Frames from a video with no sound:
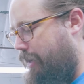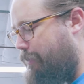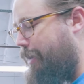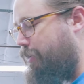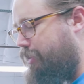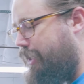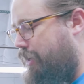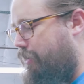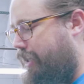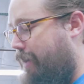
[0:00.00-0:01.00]
Um, and you'll see
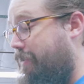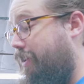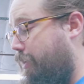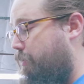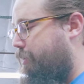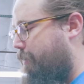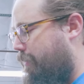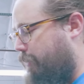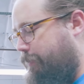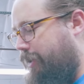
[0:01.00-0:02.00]
another cabinet that used to be
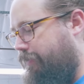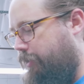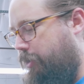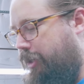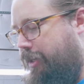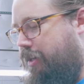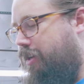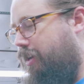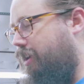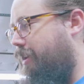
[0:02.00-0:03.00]
on free play floor,
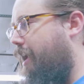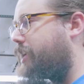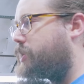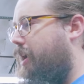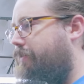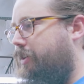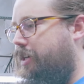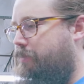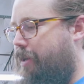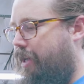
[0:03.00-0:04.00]
uh, Night Driver
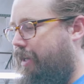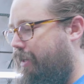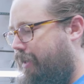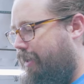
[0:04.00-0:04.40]
nearby.